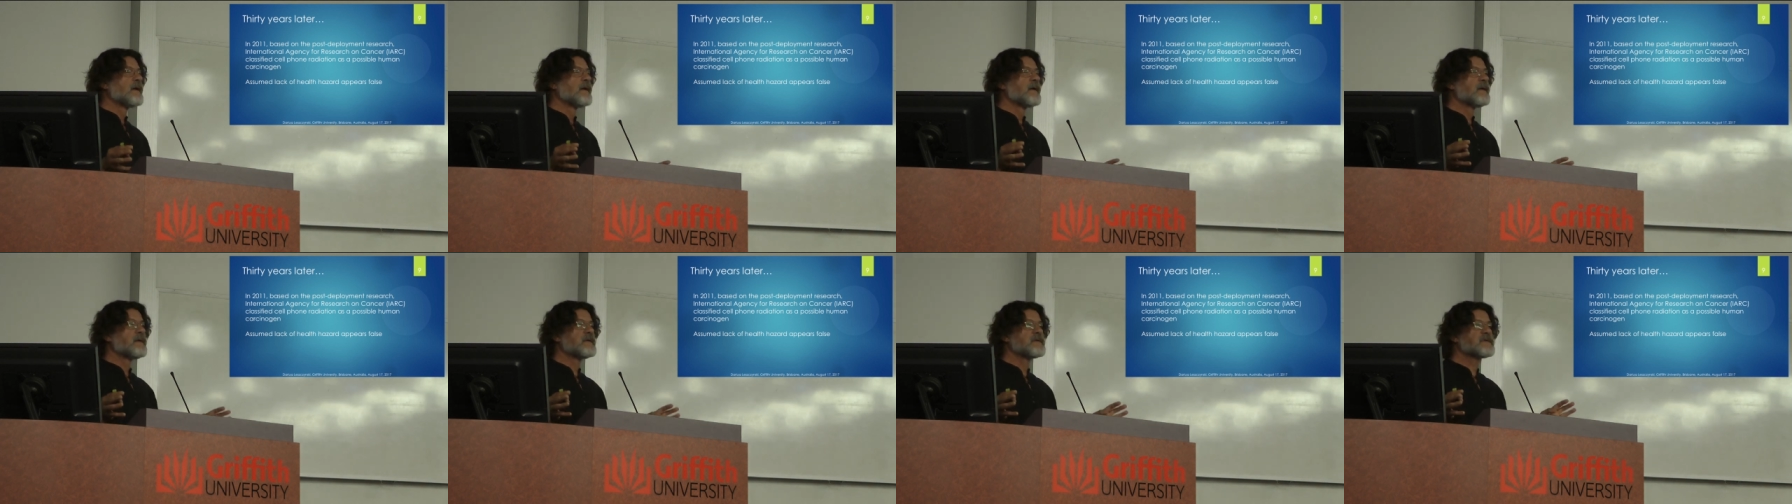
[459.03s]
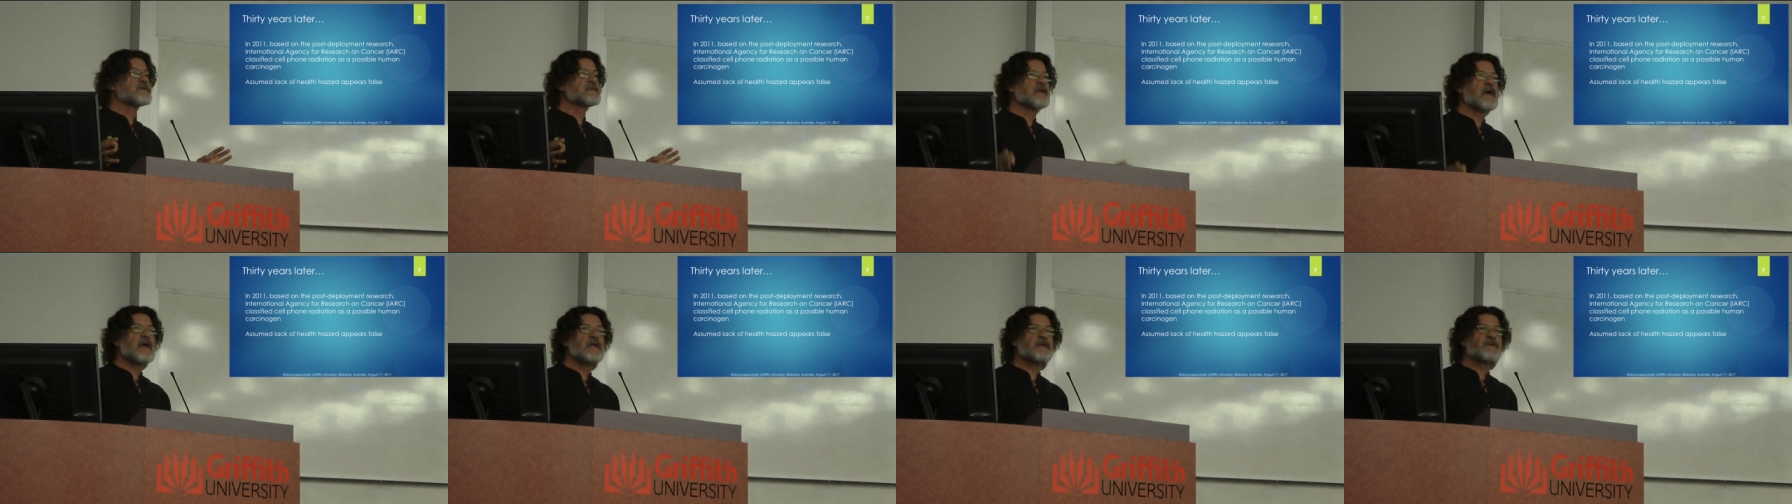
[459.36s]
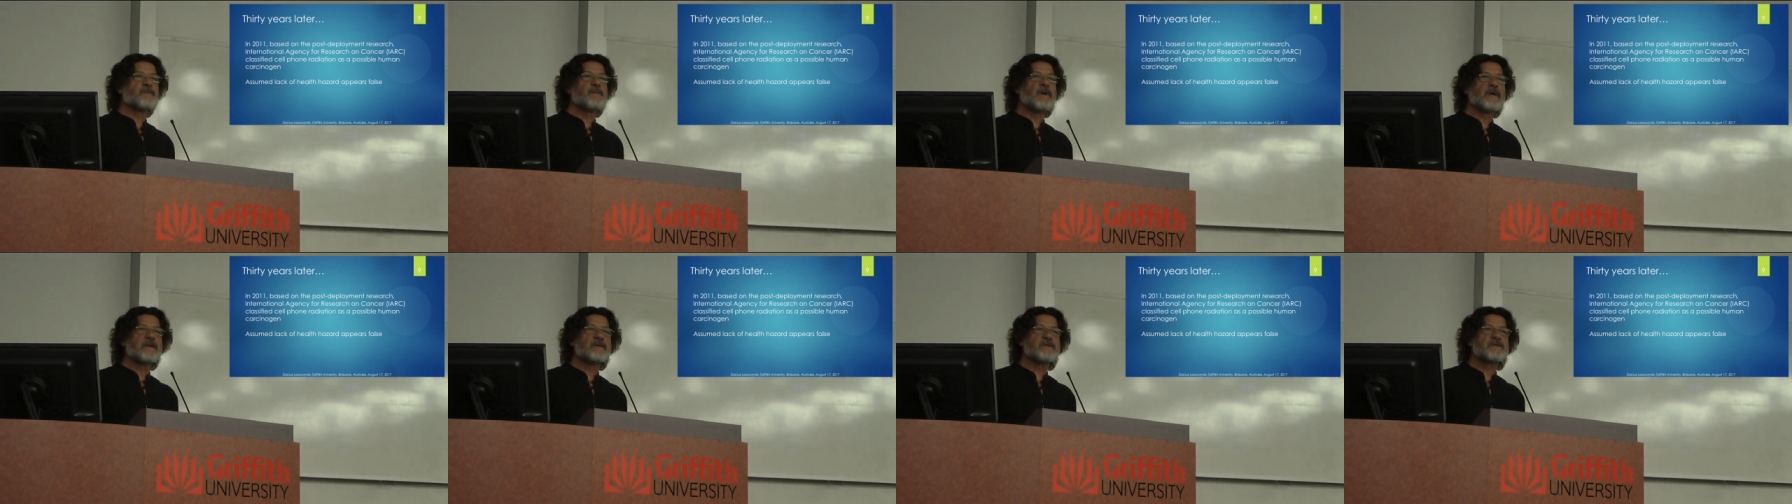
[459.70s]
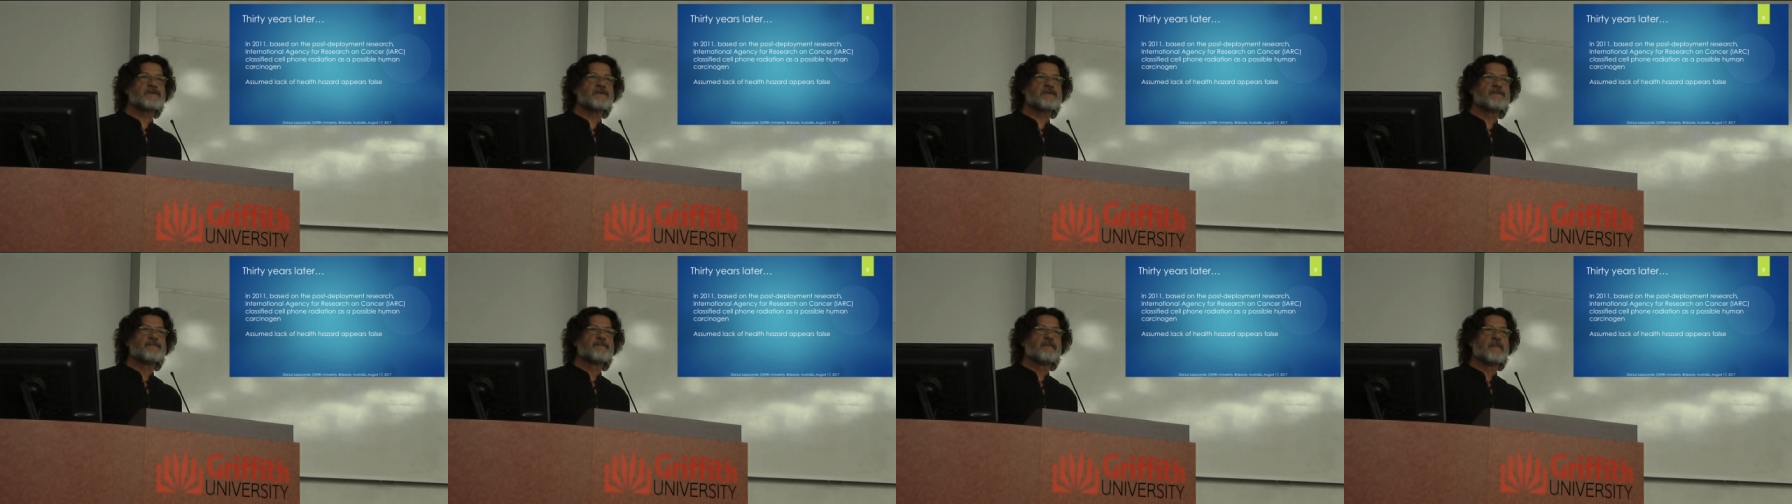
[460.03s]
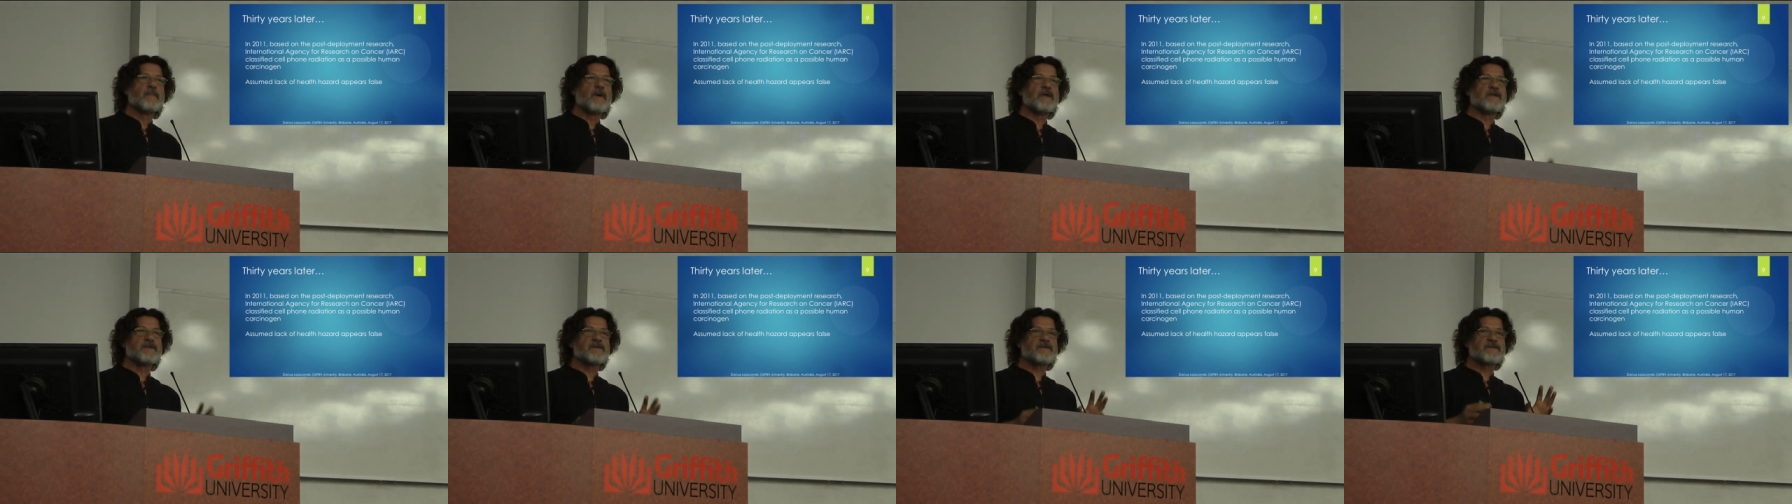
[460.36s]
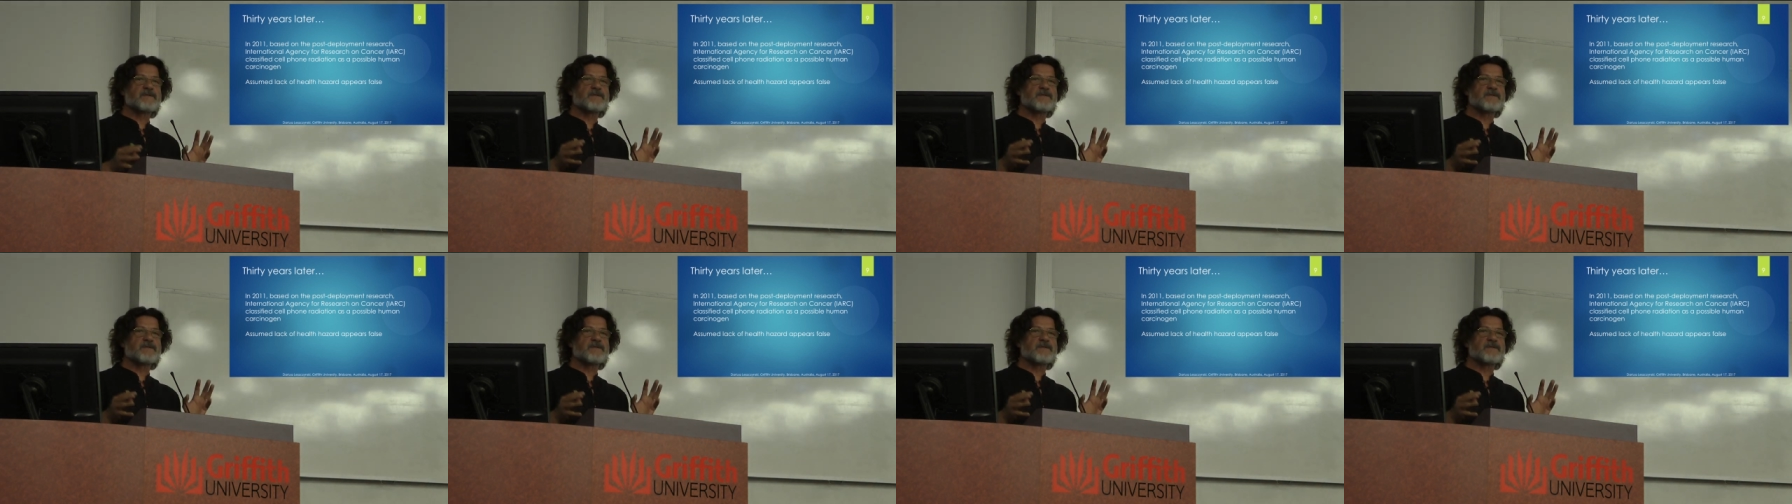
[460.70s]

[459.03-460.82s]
statements and